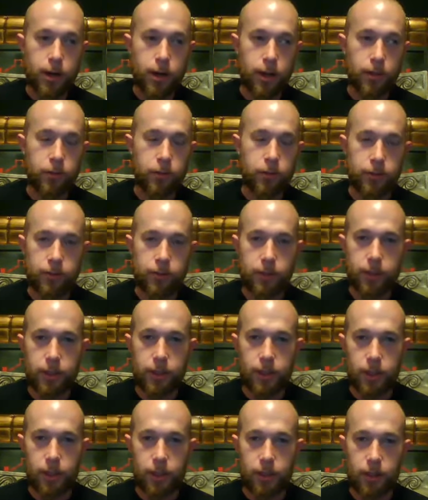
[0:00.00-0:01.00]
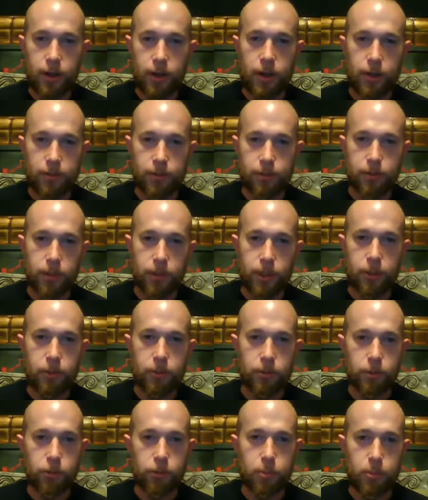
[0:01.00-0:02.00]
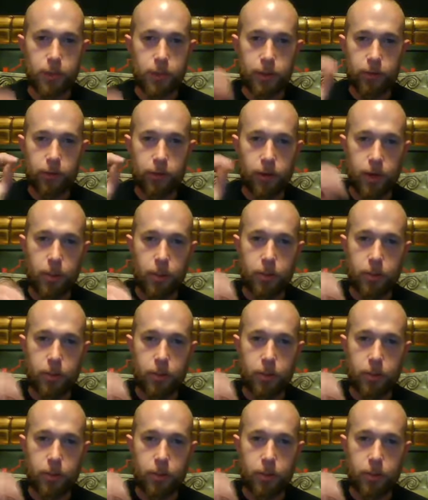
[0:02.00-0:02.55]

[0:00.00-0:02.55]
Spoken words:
And just to kick it off extra special,